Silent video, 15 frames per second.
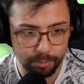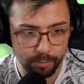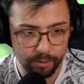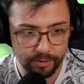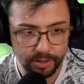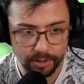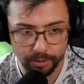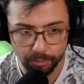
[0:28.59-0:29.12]
move
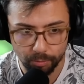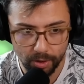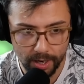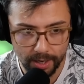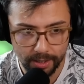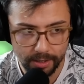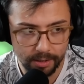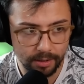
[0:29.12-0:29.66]
it to the
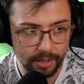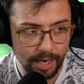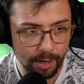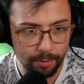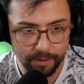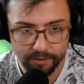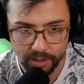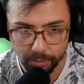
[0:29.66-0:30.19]
right,
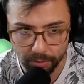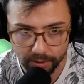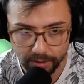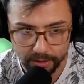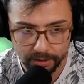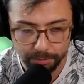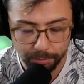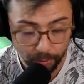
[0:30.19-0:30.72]
however you want
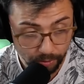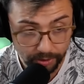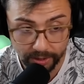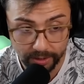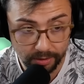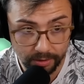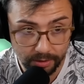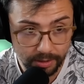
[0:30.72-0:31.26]
it to put in.